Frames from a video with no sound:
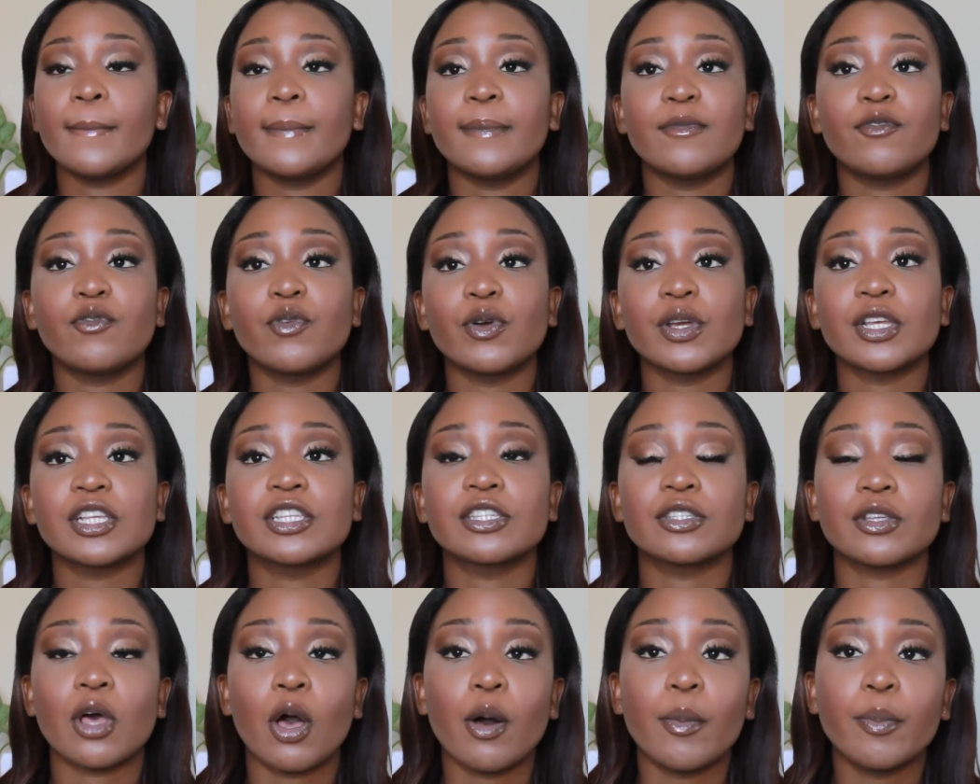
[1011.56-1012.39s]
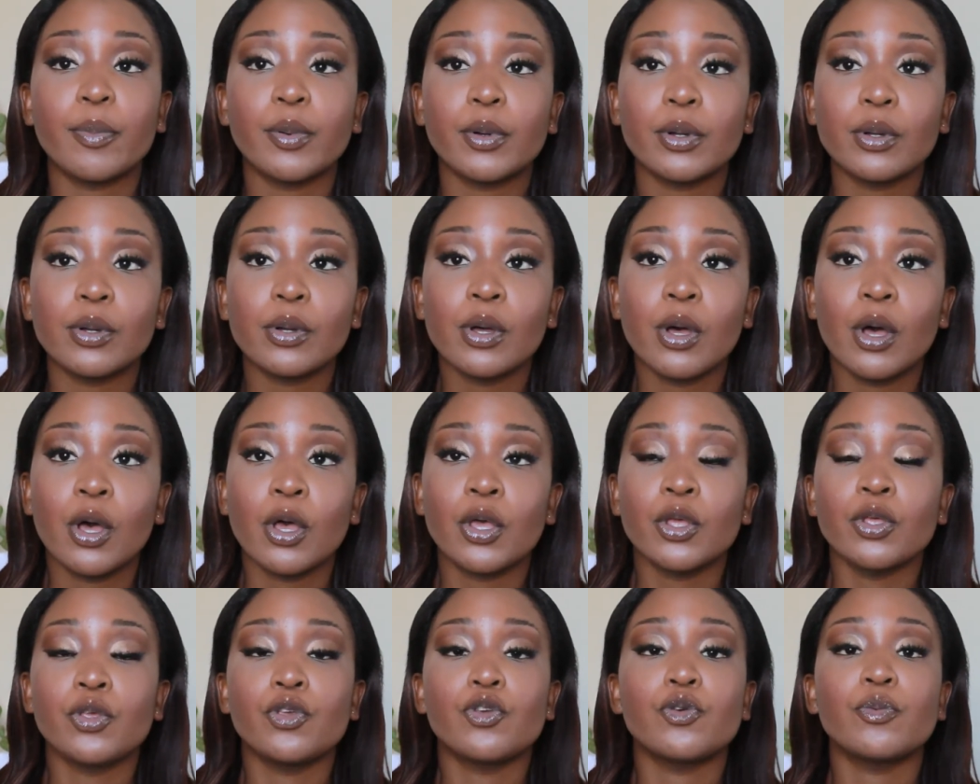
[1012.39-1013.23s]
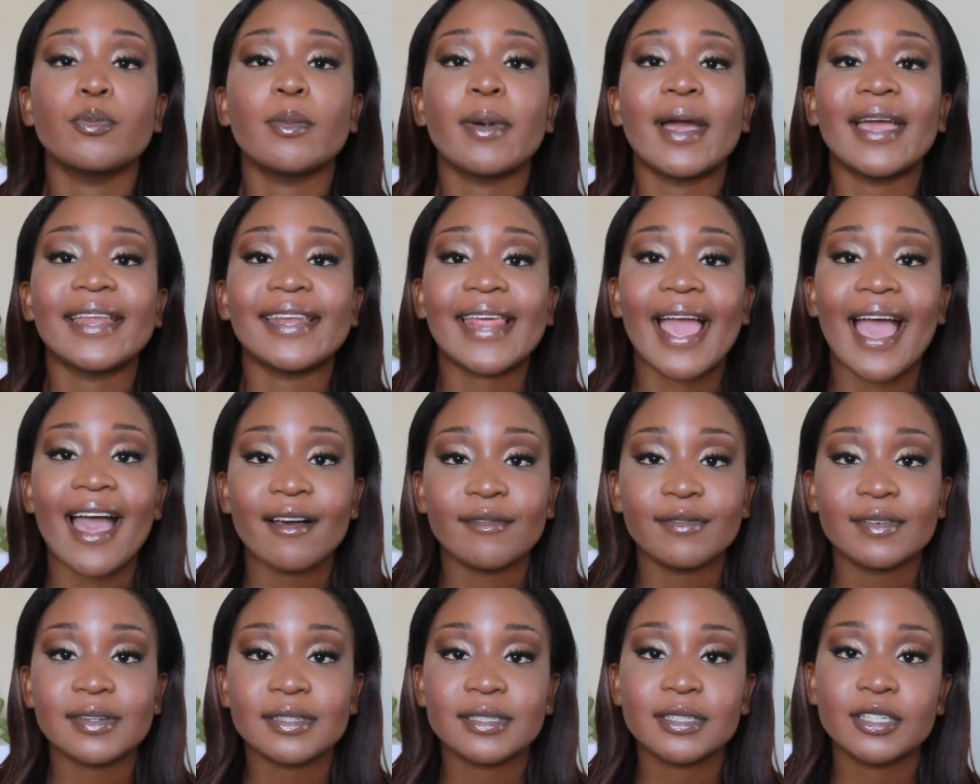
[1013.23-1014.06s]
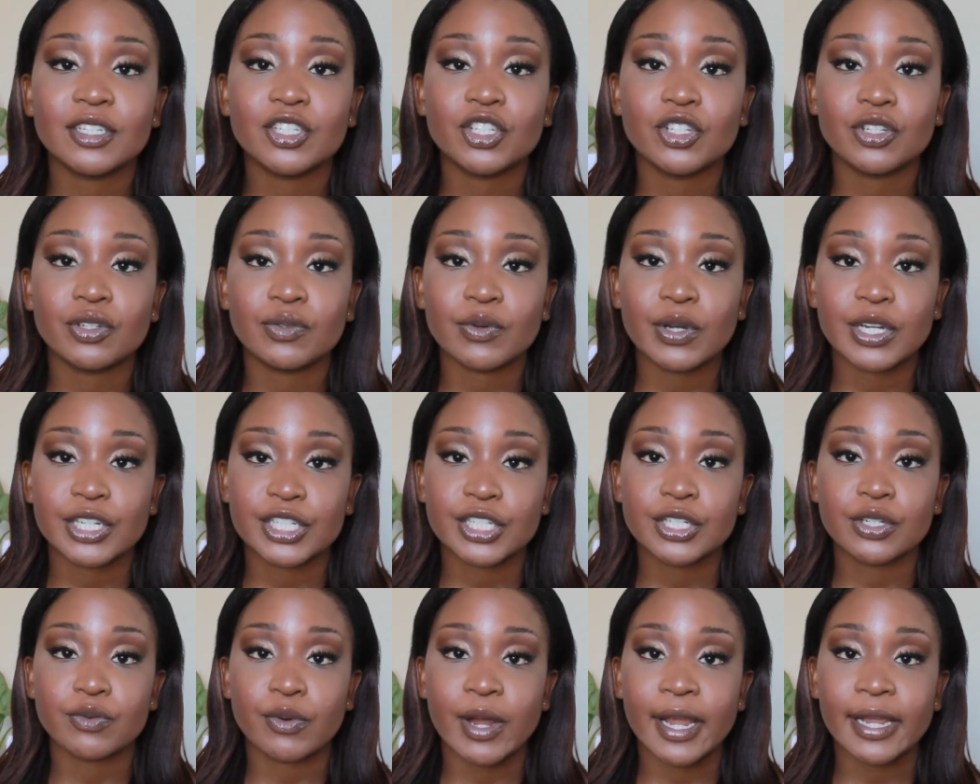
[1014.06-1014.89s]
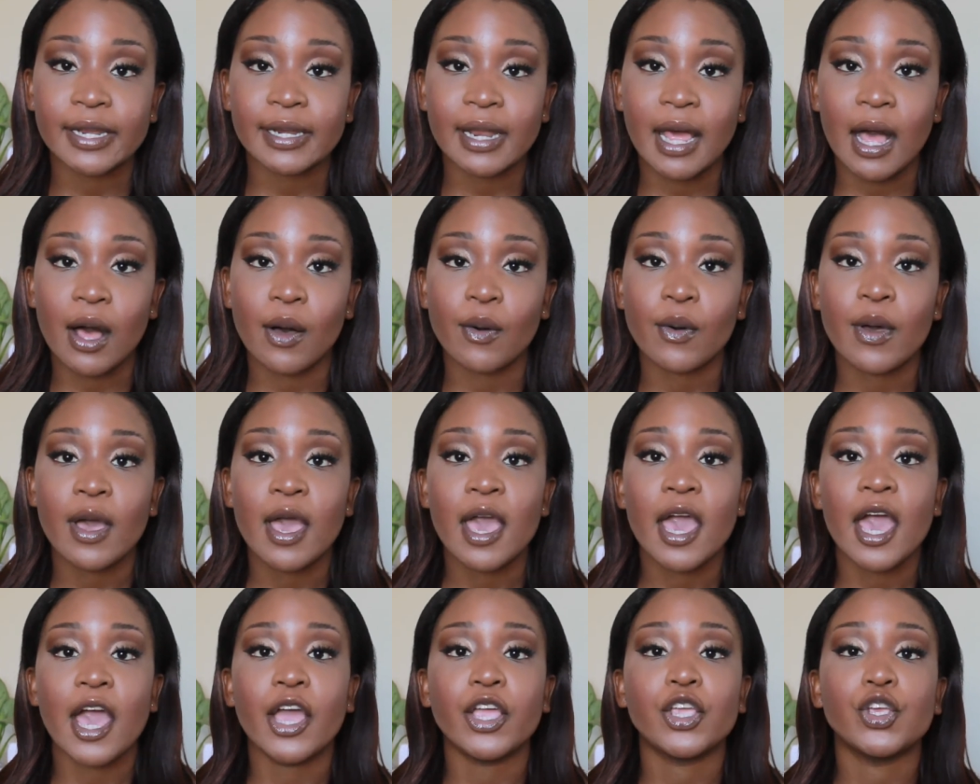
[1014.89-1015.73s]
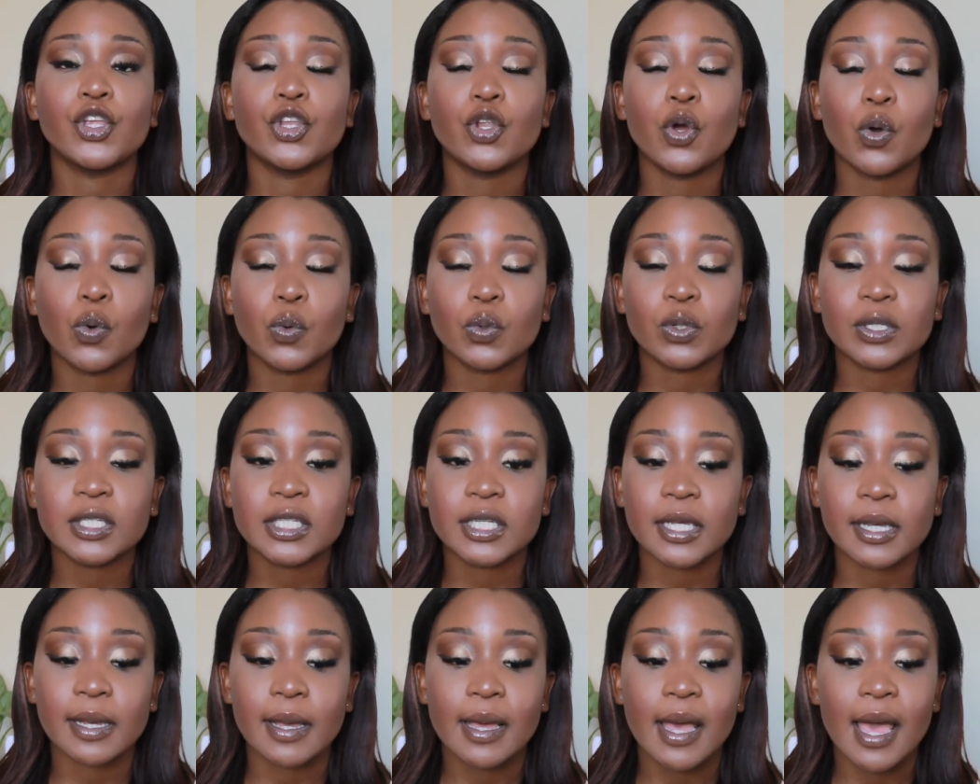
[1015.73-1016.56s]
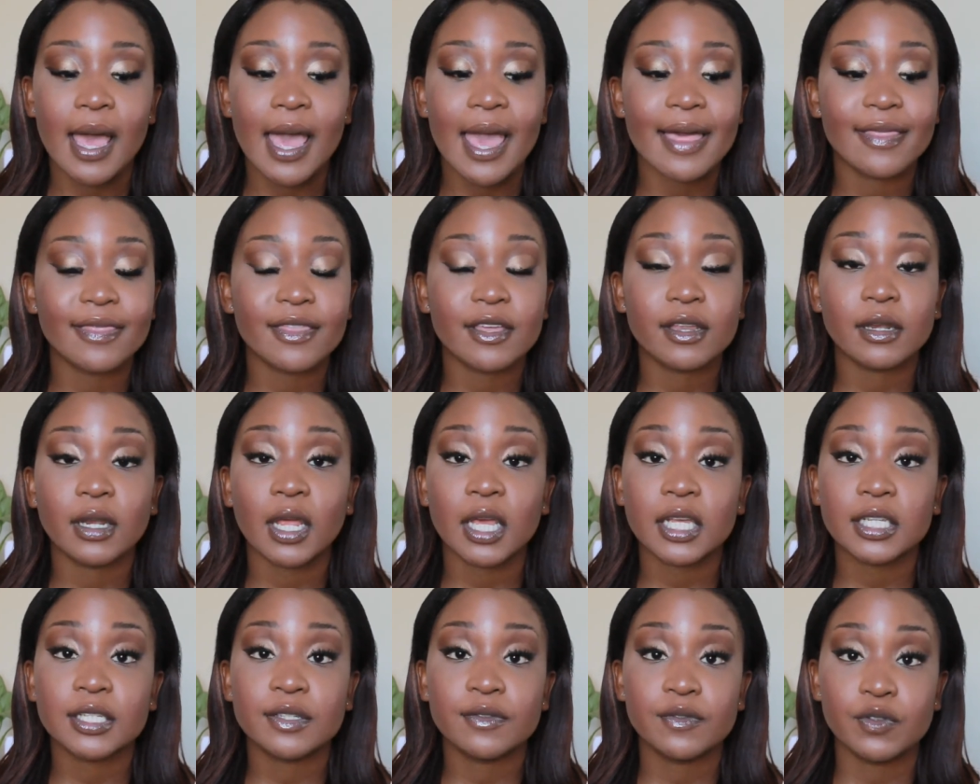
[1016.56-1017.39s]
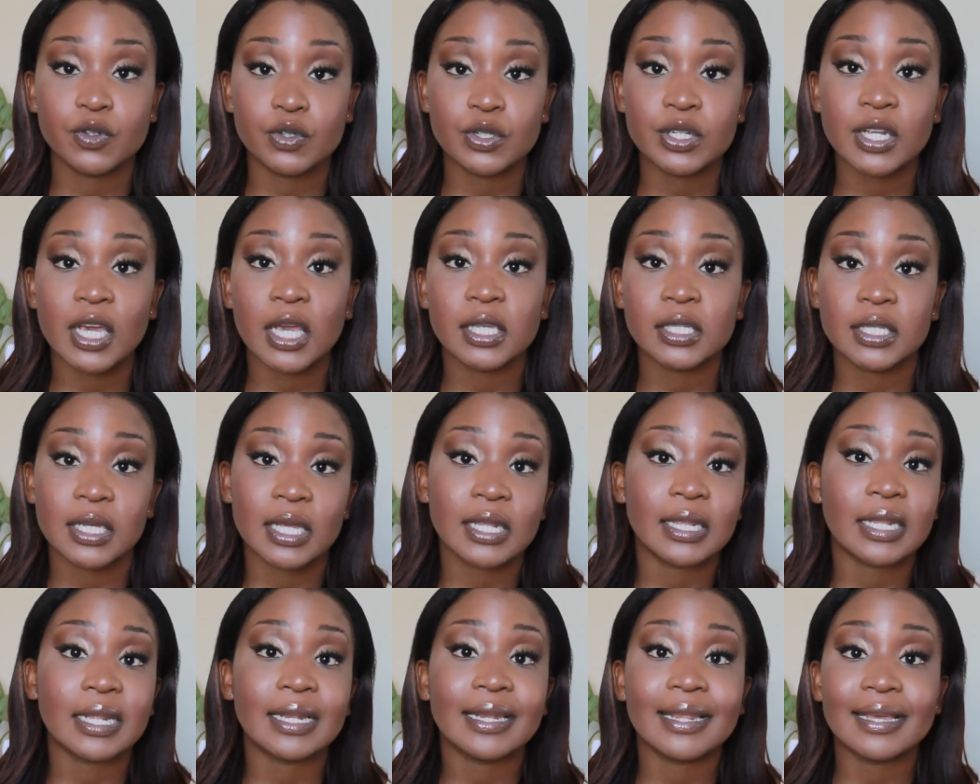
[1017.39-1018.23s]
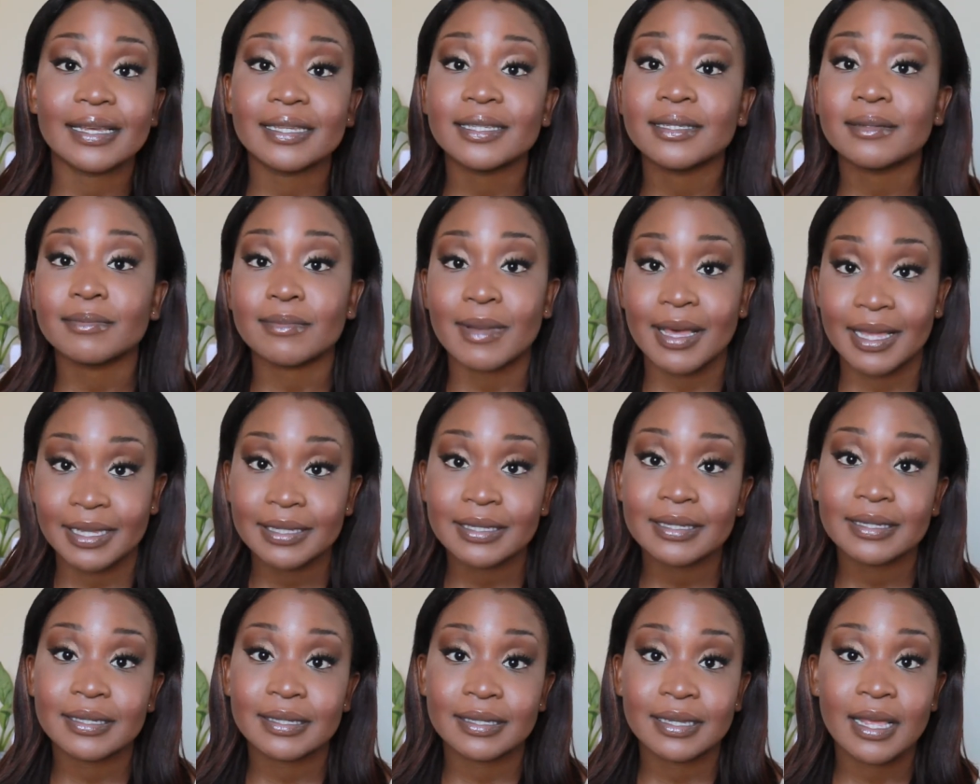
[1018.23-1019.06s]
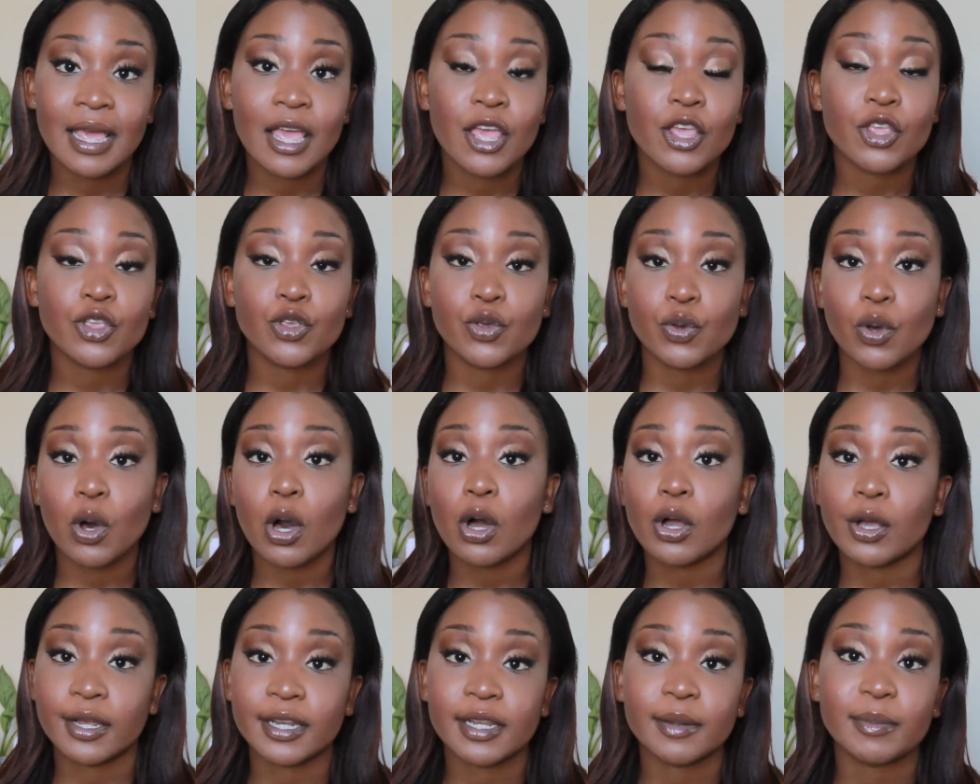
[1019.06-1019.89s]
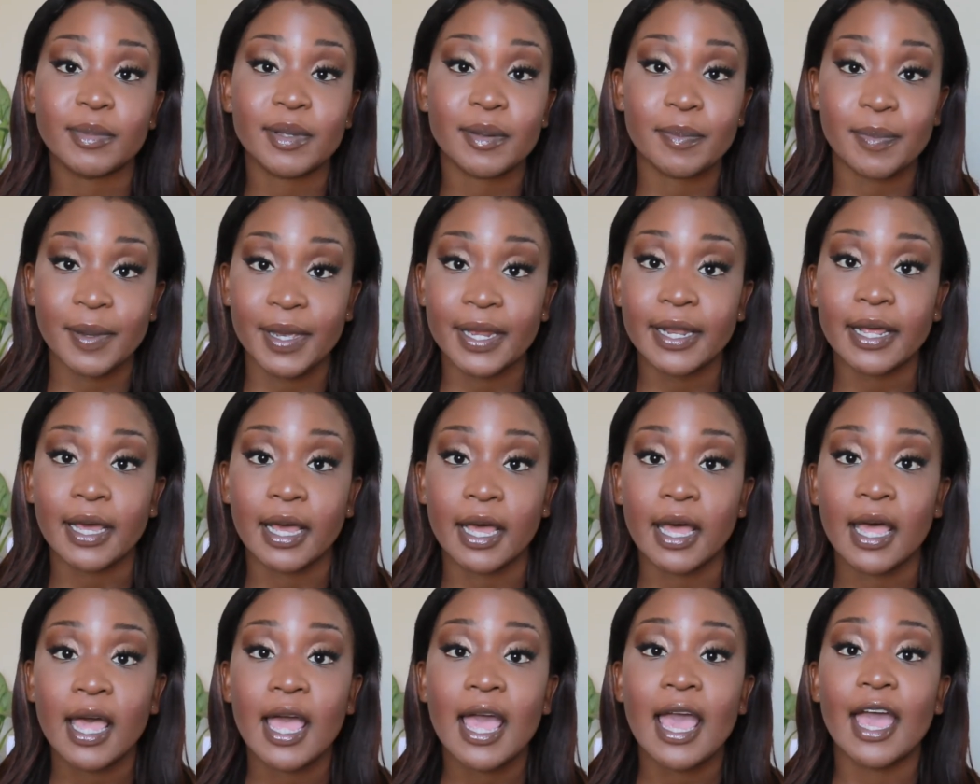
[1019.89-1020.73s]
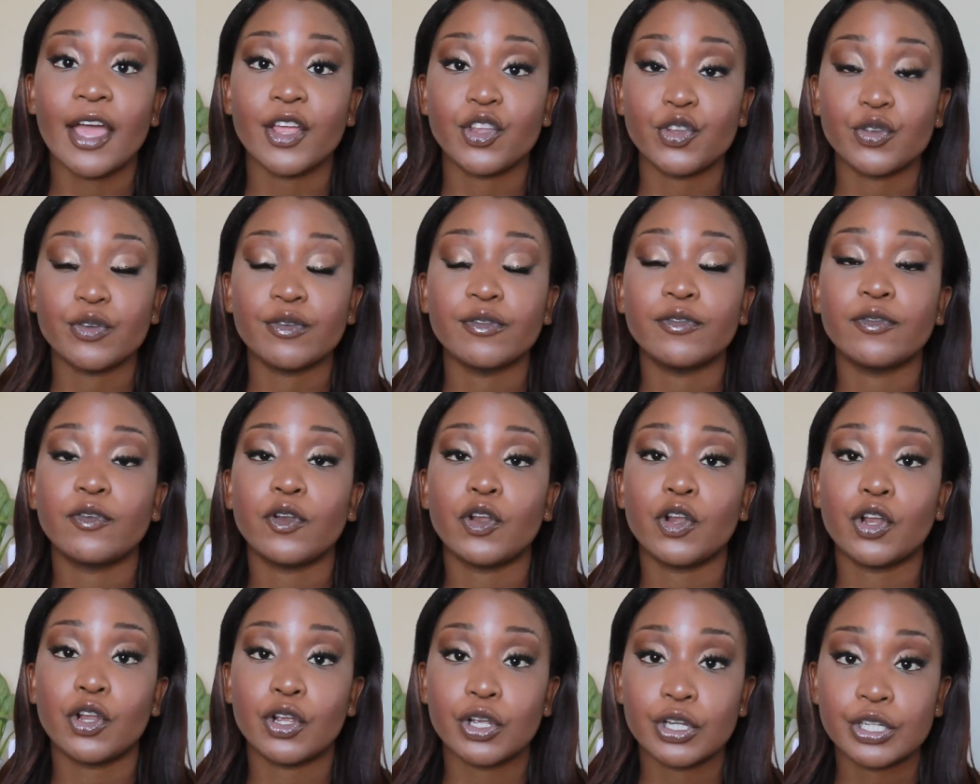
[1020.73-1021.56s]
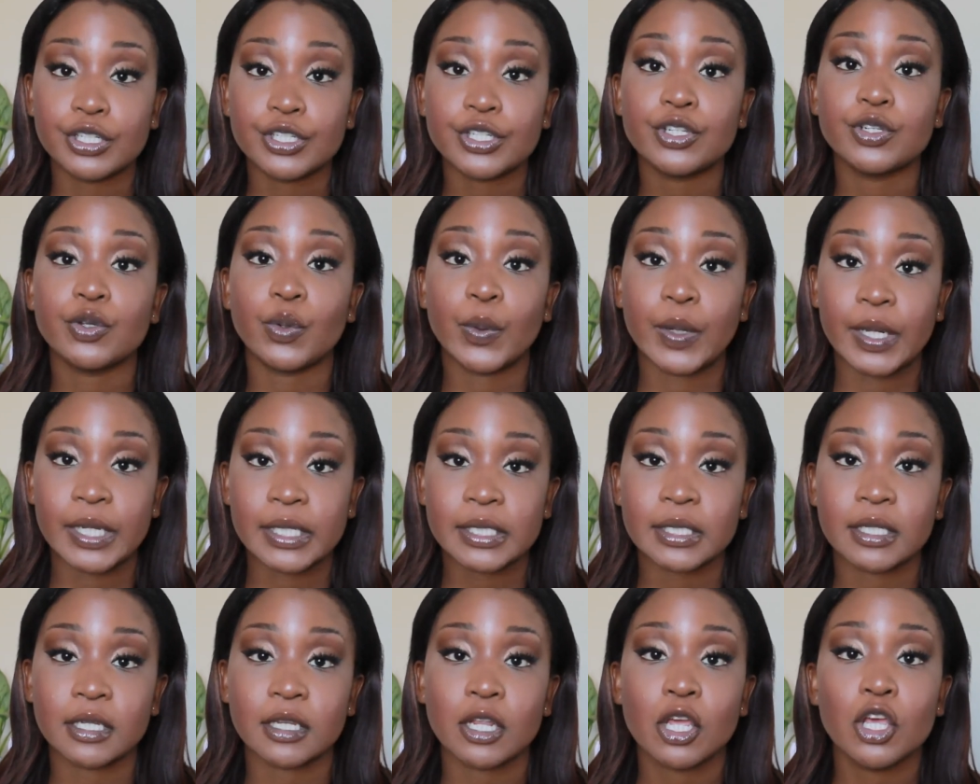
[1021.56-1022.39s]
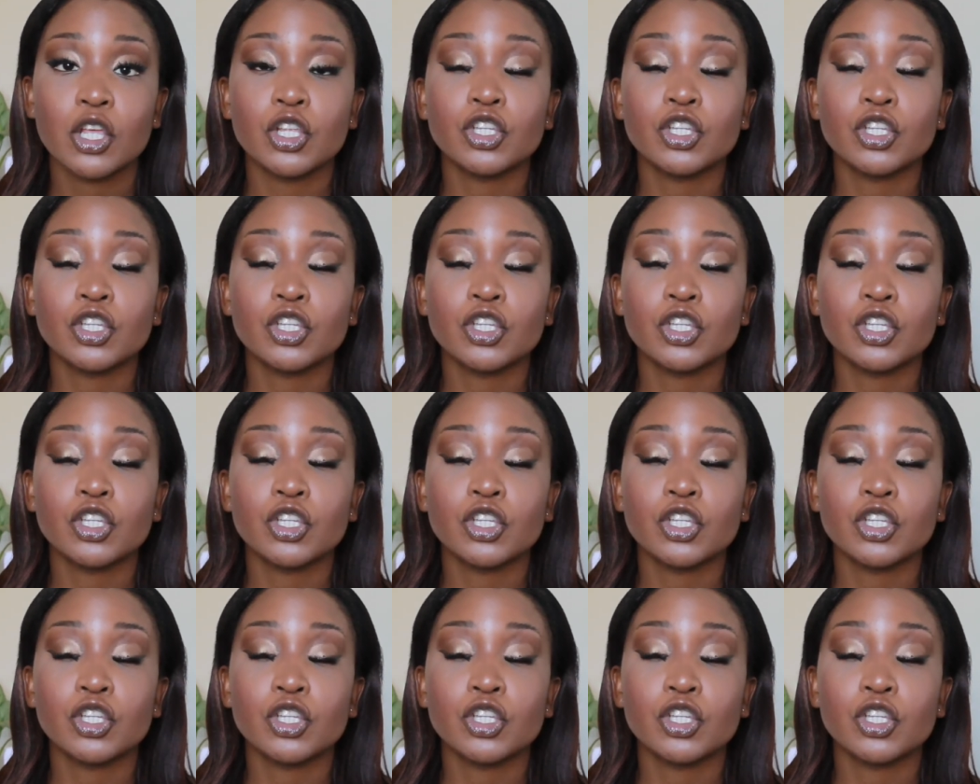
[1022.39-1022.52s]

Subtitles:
For example, you might have a situation right now, and you know, Wuti, in the next few days, in the next months, you are going to be better, and you've learned your lesson.